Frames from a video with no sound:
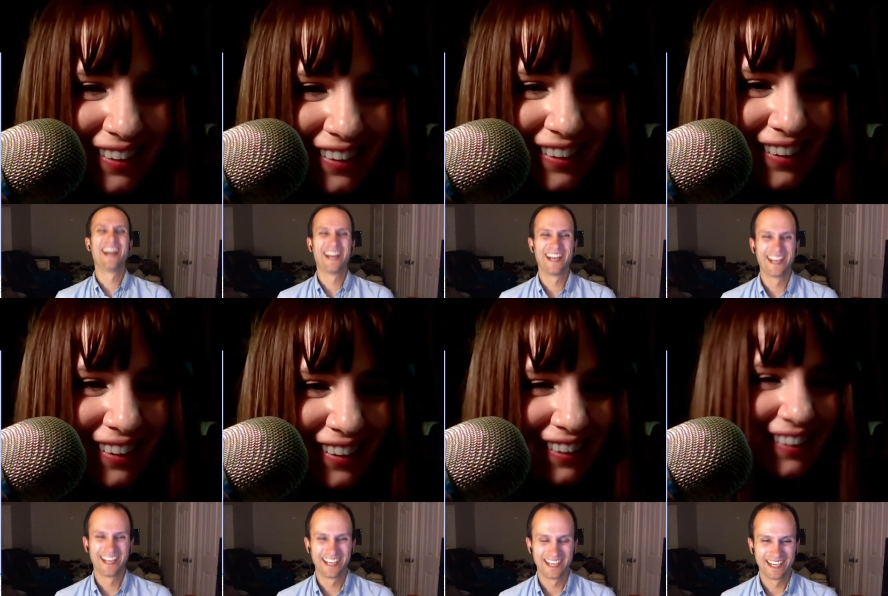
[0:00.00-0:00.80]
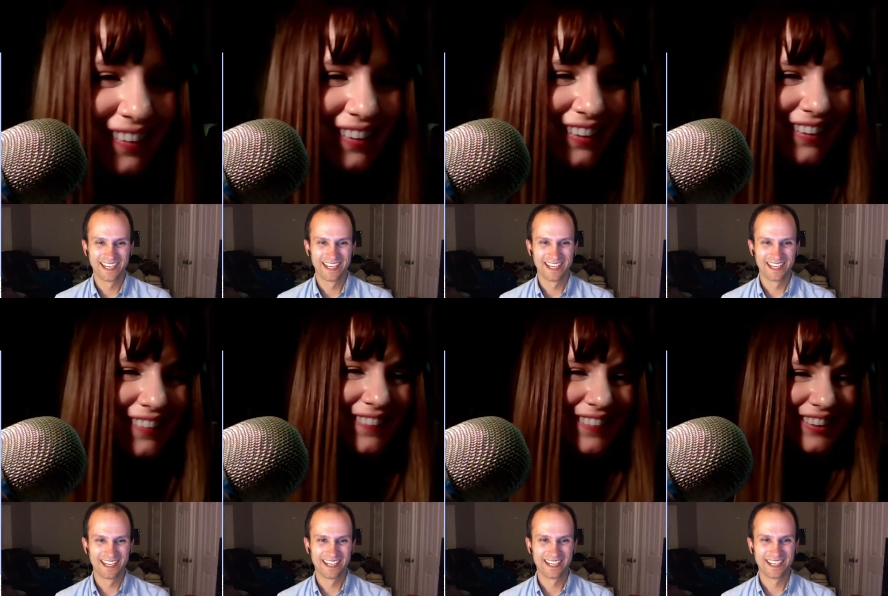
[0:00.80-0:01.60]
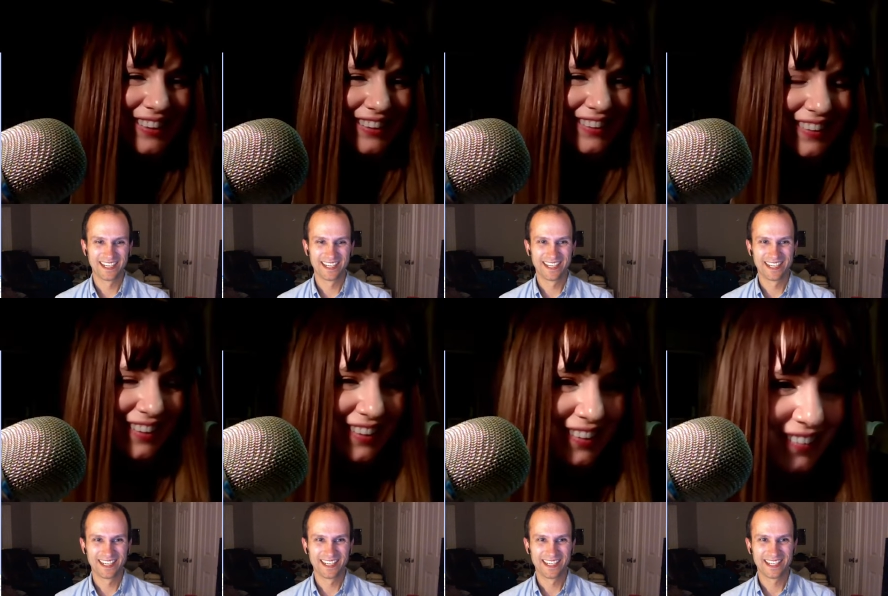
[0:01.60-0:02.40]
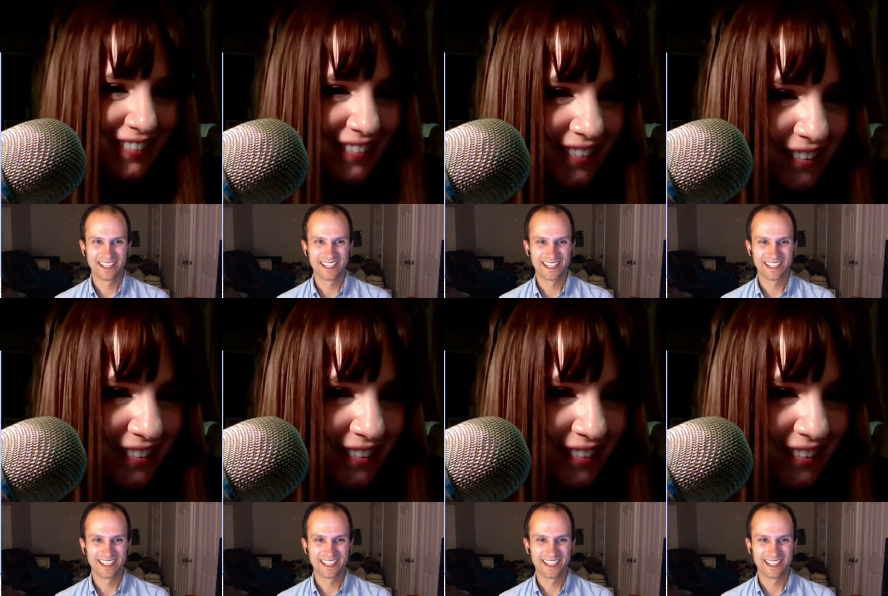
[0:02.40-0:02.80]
(no one is talking)